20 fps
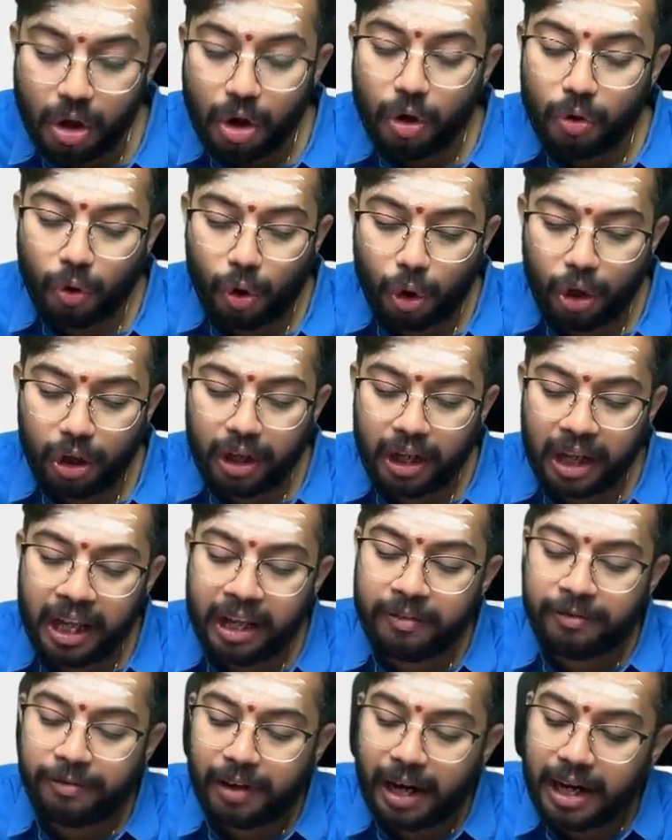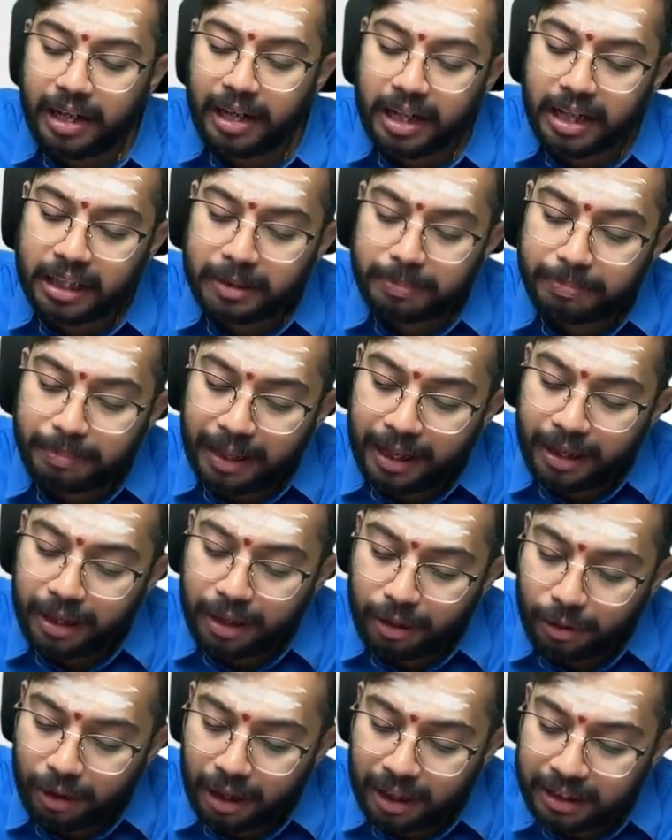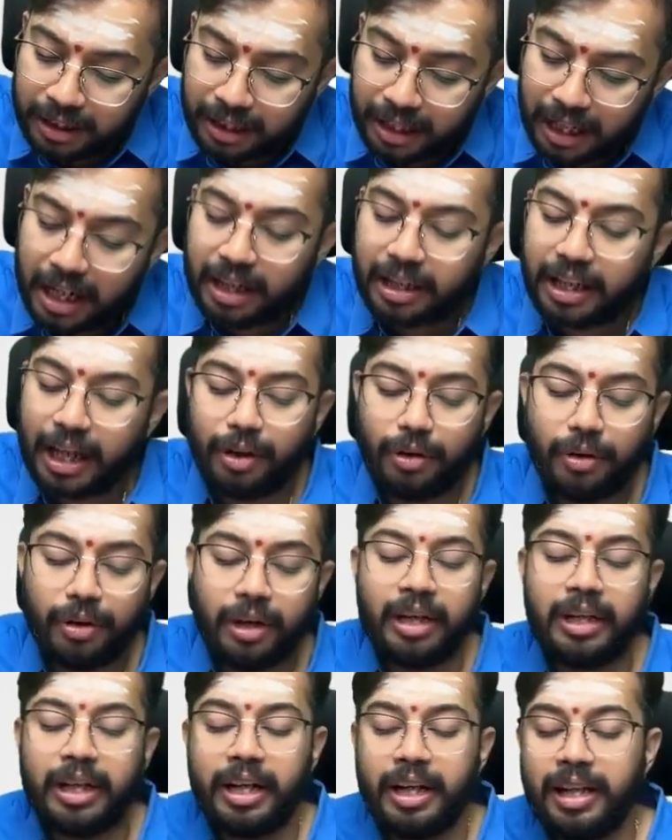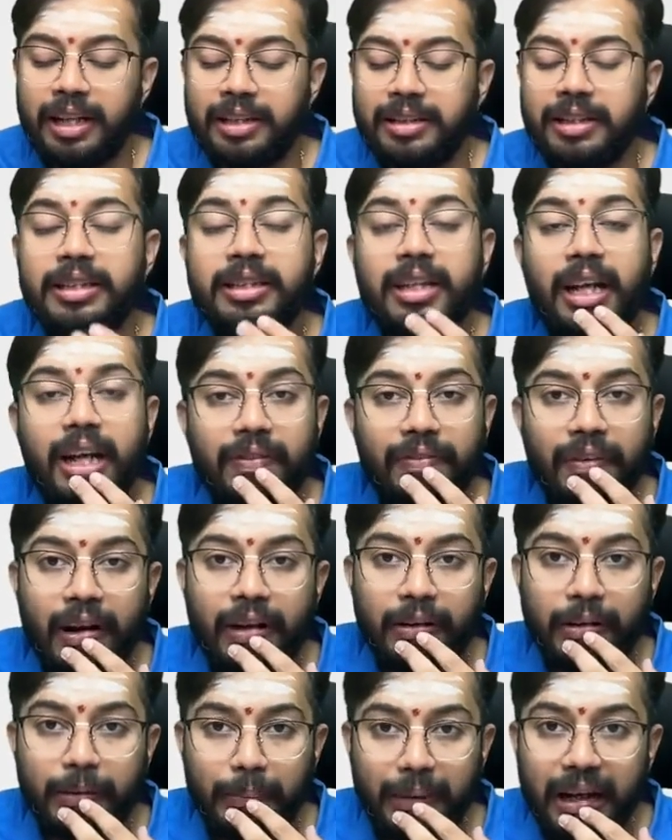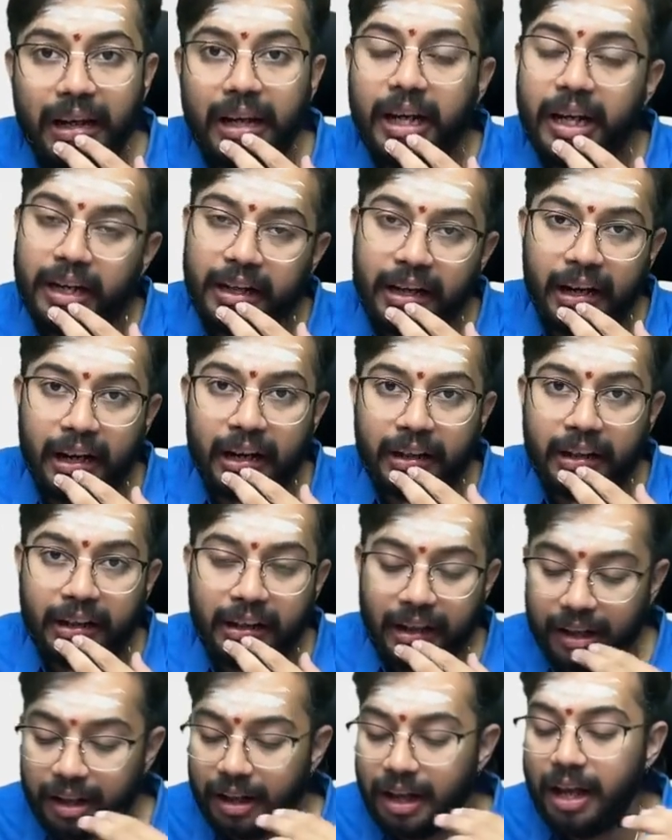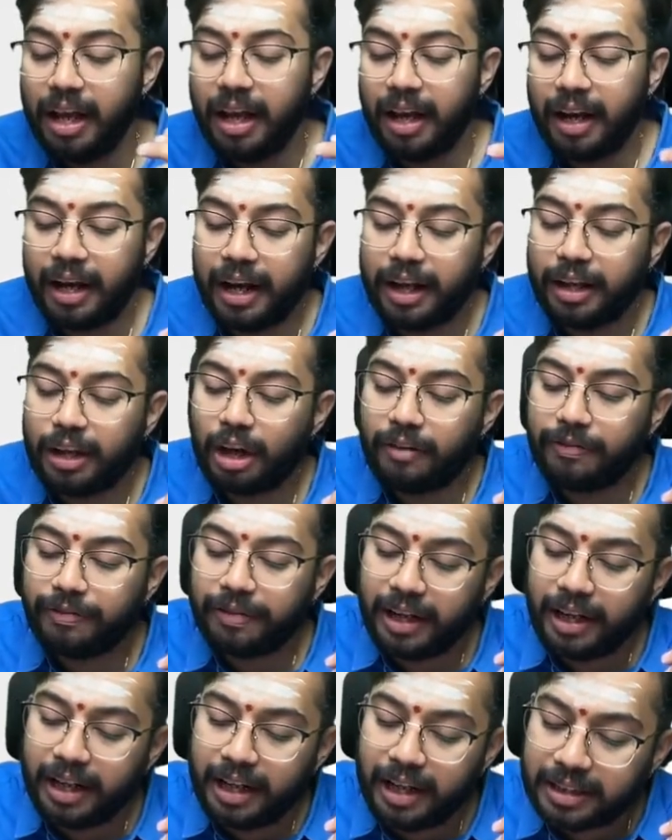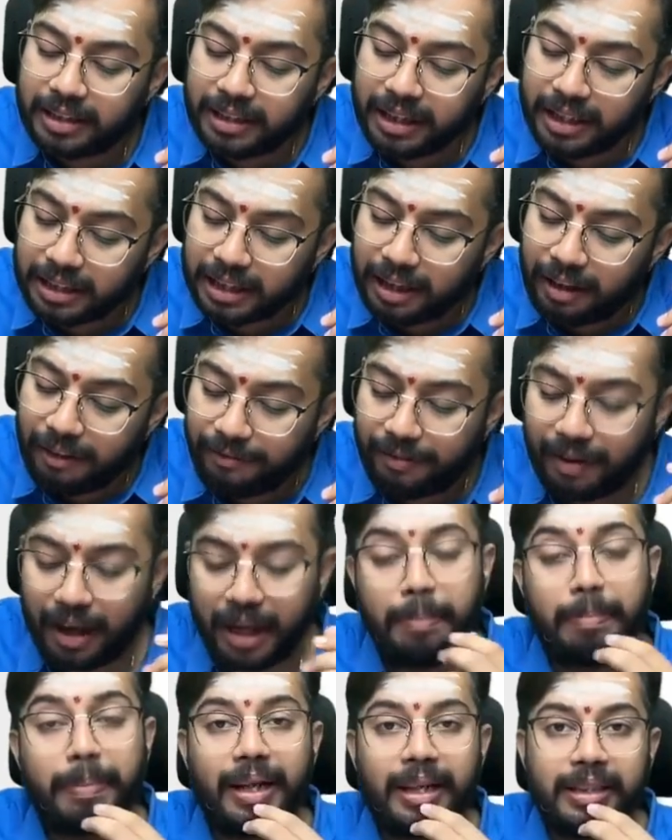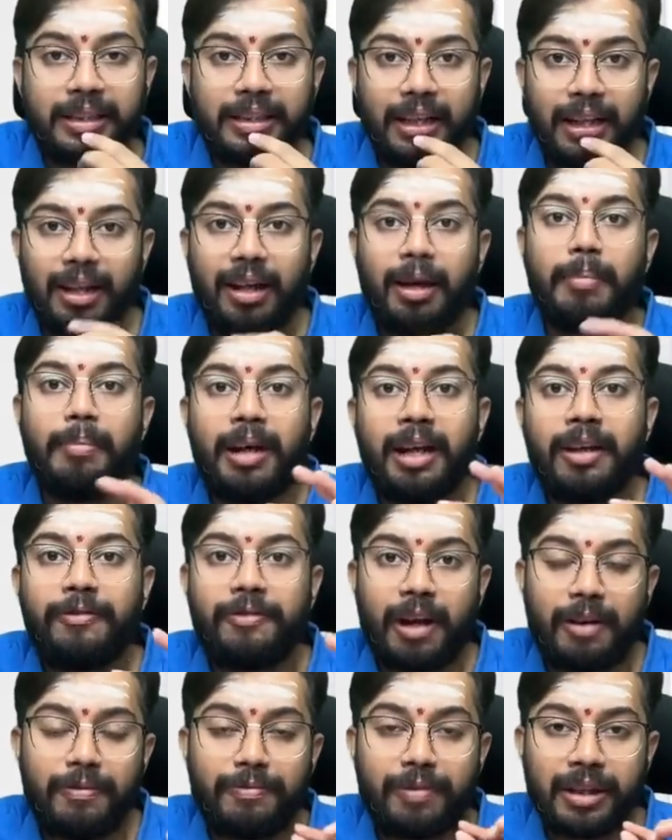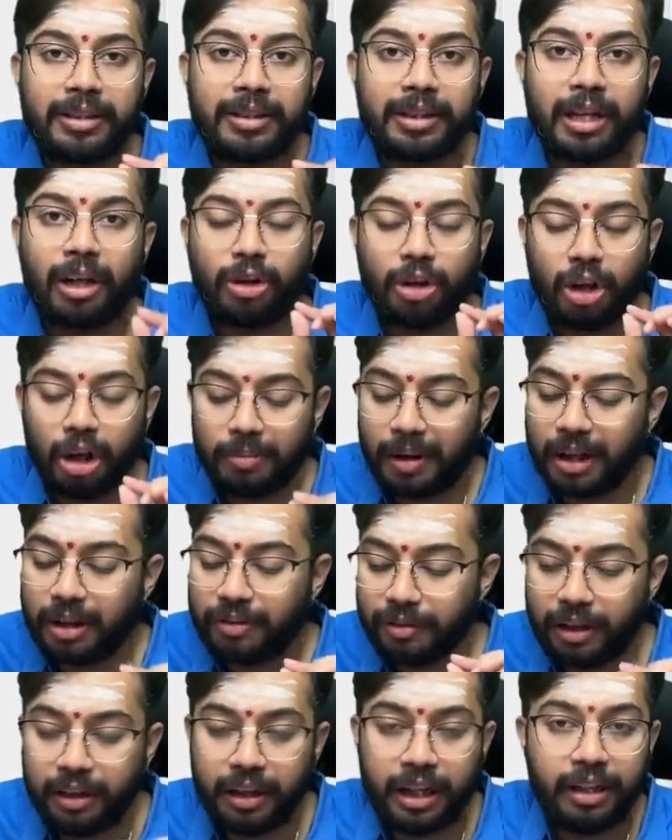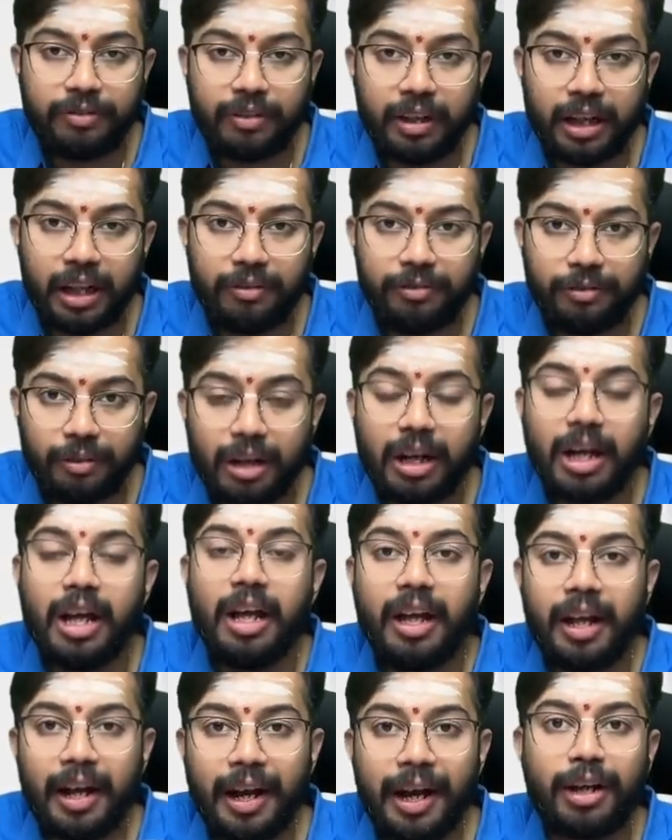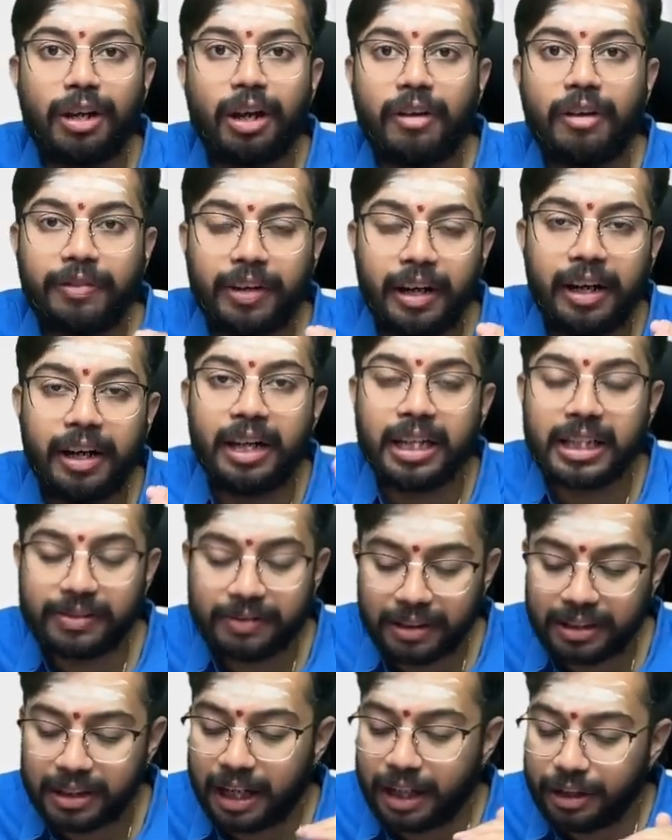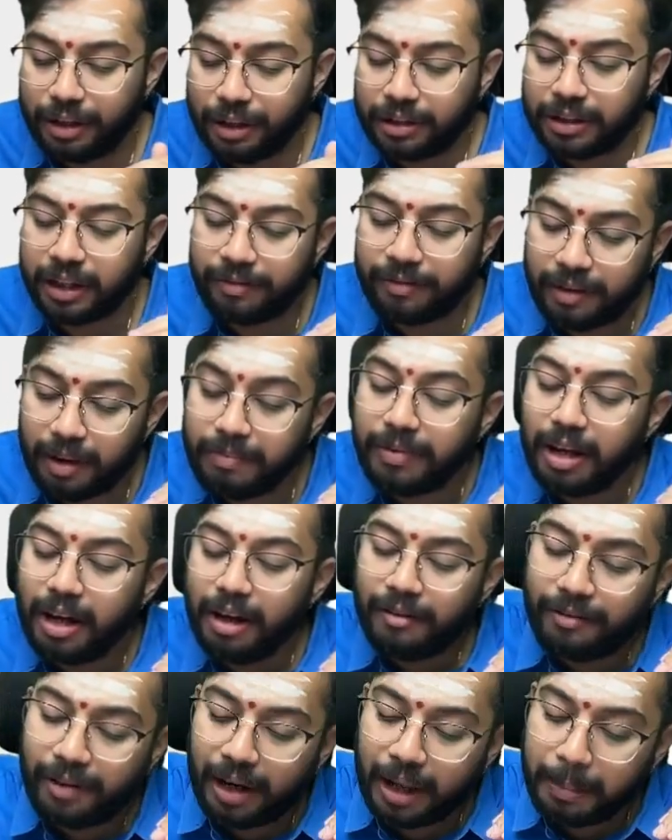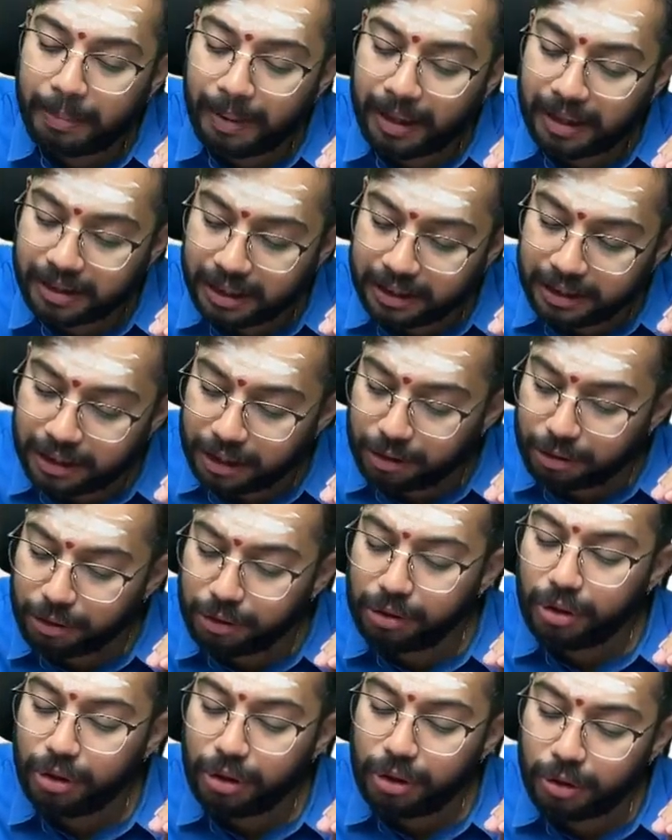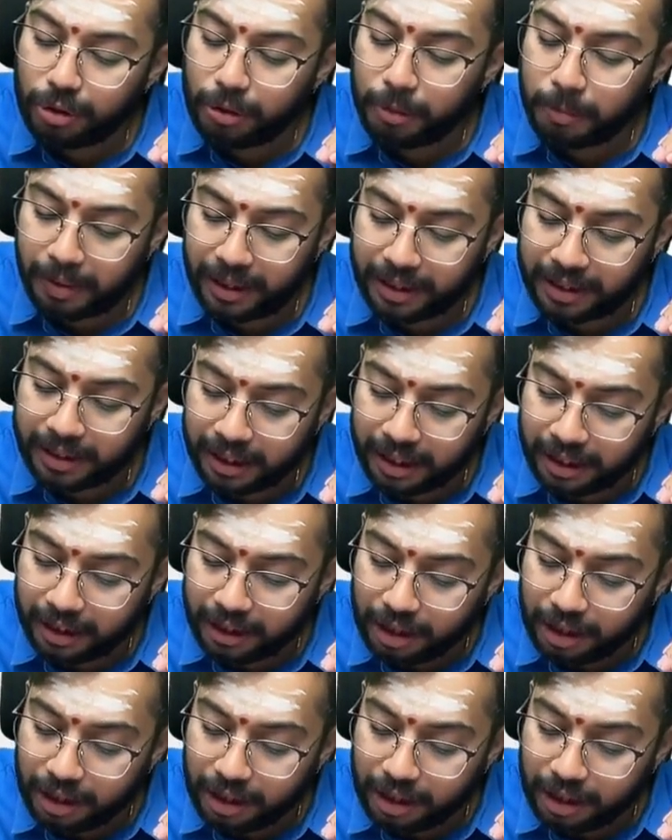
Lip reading: Only if rent is paid to resident, then only TDS is required to be deducted. Rate of TDS is 5%, but from 1st October 2024, rate of TDS was reduced from 5% to 2%.